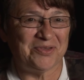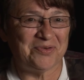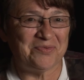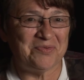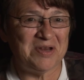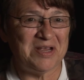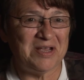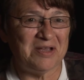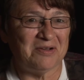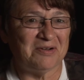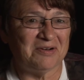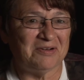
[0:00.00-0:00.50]

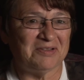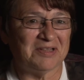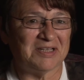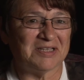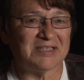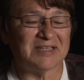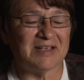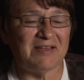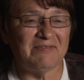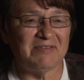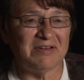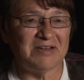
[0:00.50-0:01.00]
three out of the
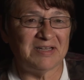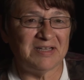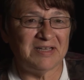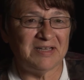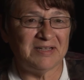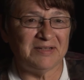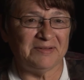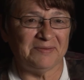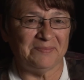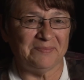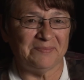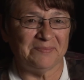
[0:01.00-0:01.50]

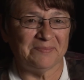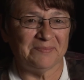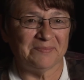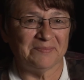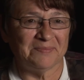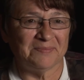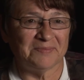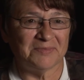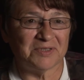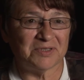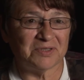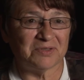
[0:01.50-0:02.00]
17
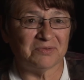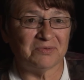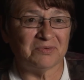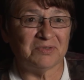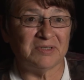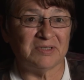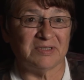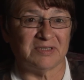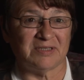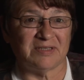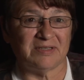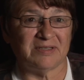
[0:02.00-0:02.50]

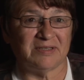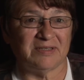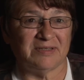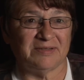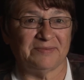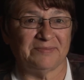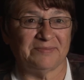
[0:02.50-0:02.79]
students.